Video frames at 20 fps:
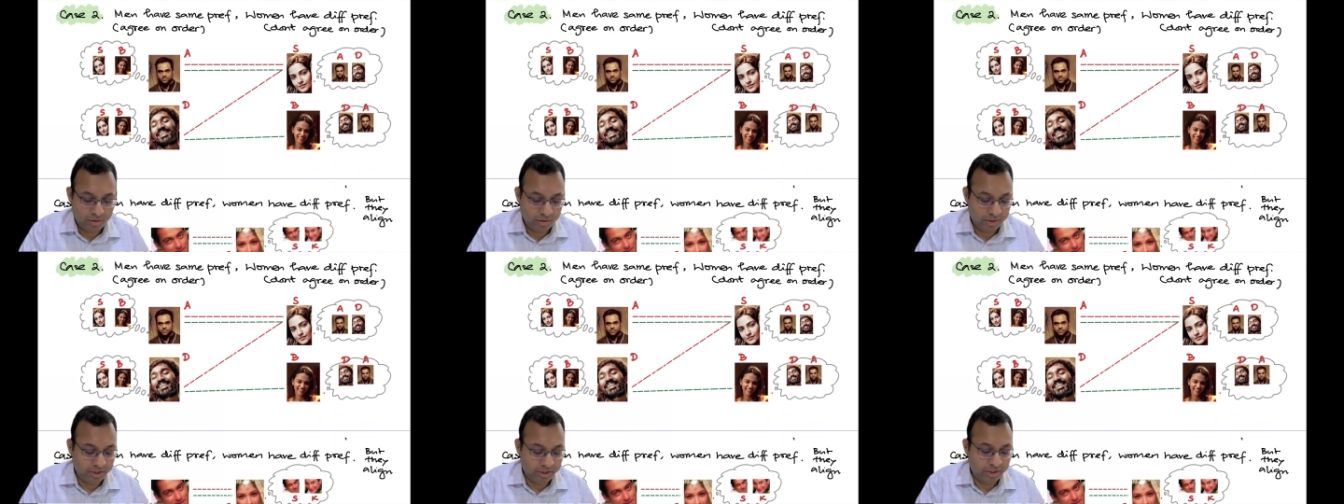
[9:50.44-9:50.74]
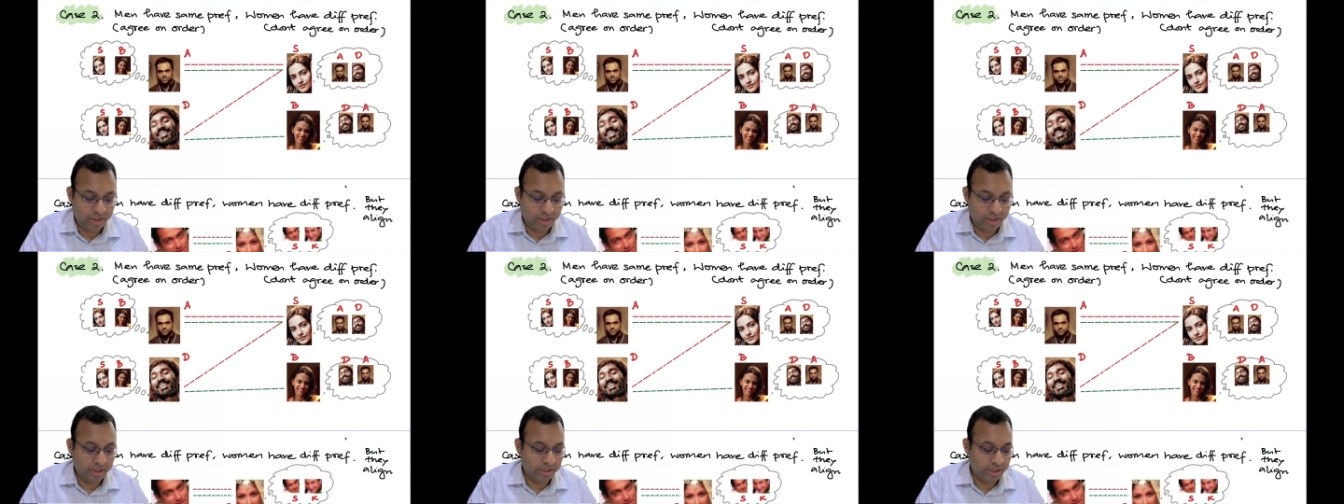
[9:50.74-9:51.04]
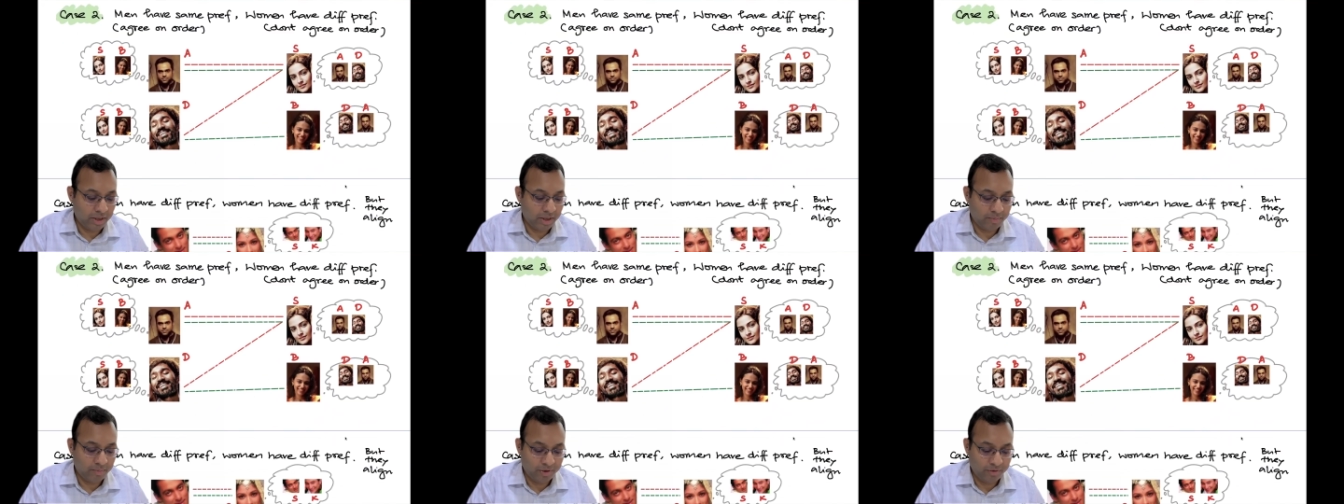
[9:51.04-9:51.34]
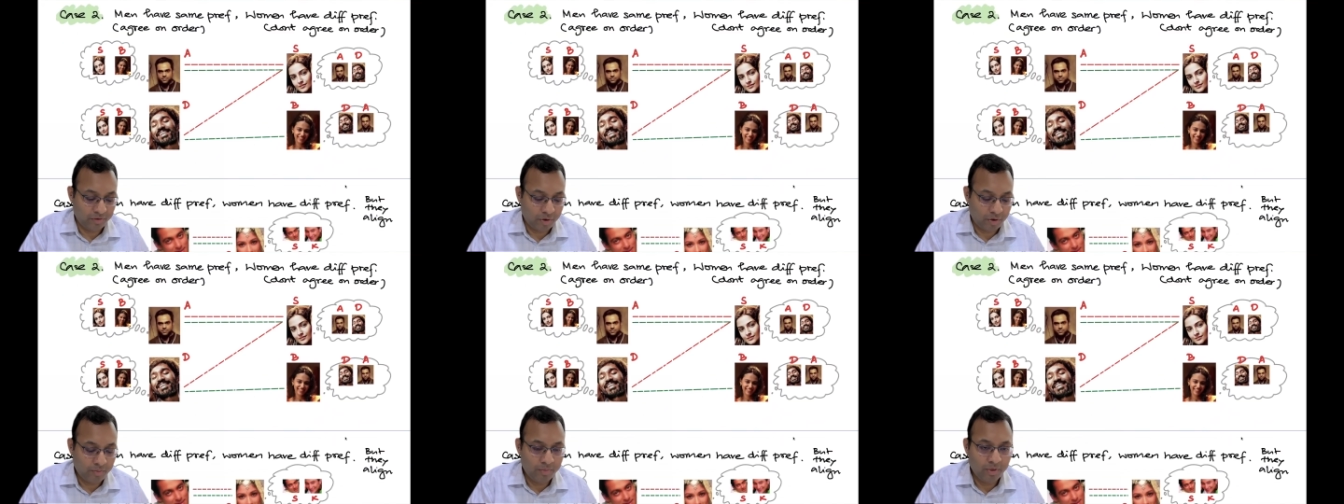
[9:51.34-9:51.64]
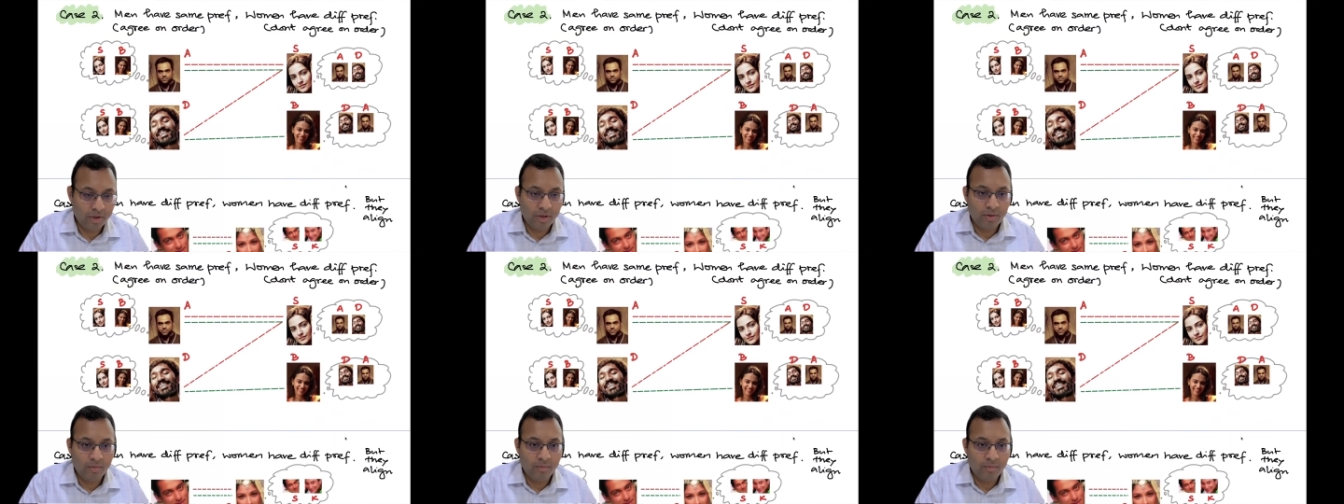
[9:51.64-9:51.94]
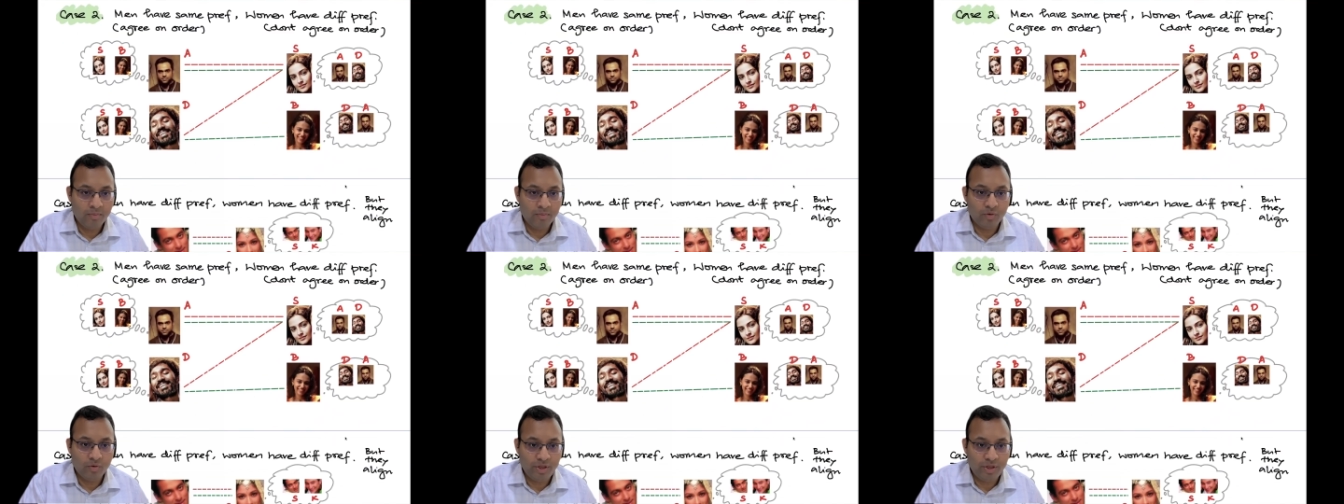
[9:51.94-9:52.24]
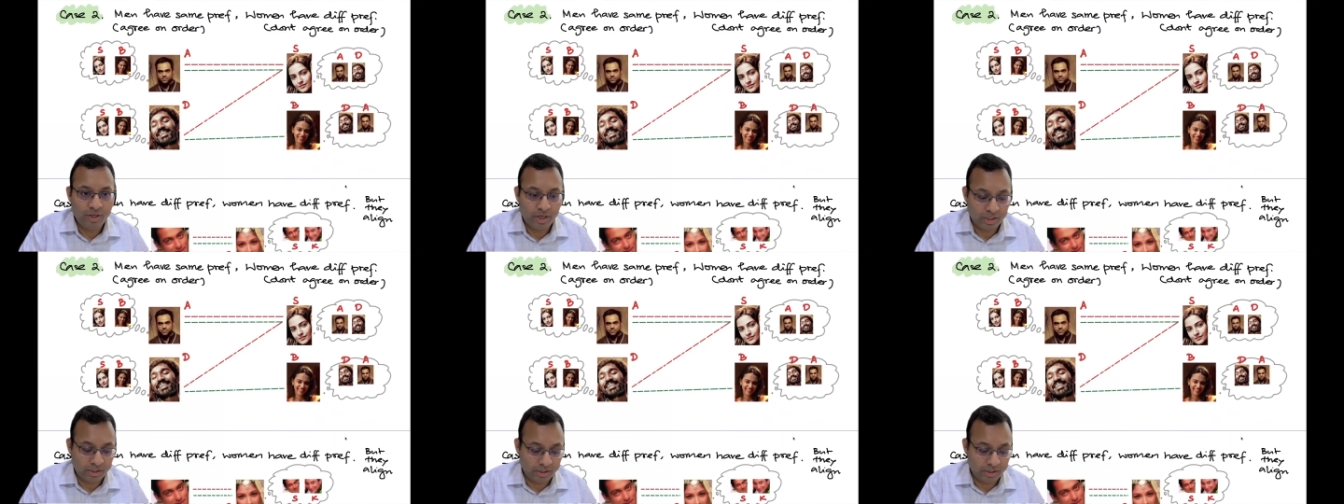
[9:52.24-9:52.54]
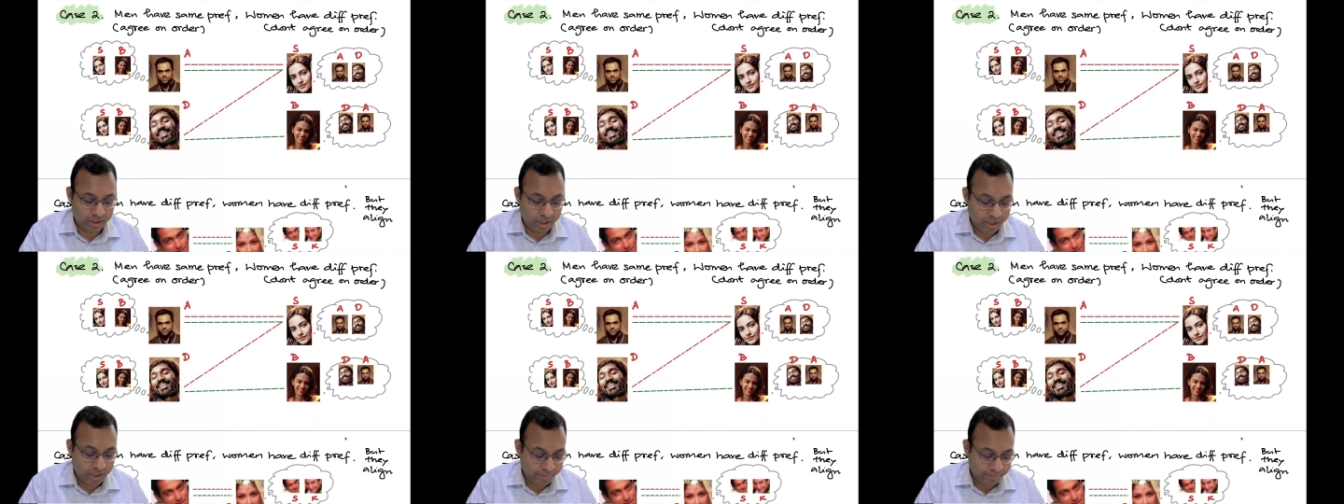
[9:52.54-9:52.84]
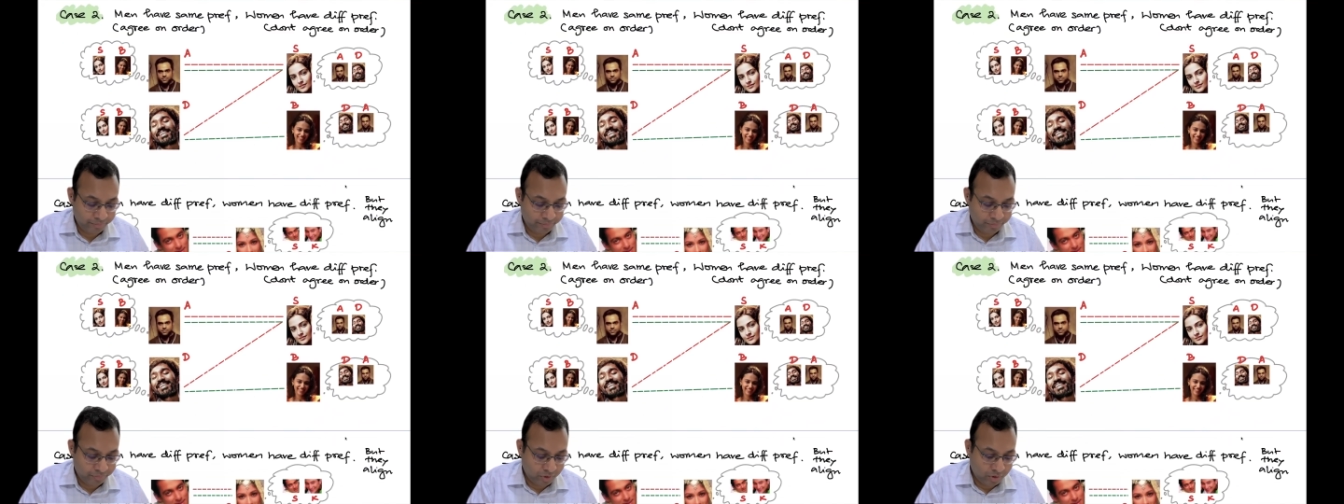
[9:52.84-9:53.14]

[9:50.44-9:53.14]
So this is the example from movie Raanjhanaa,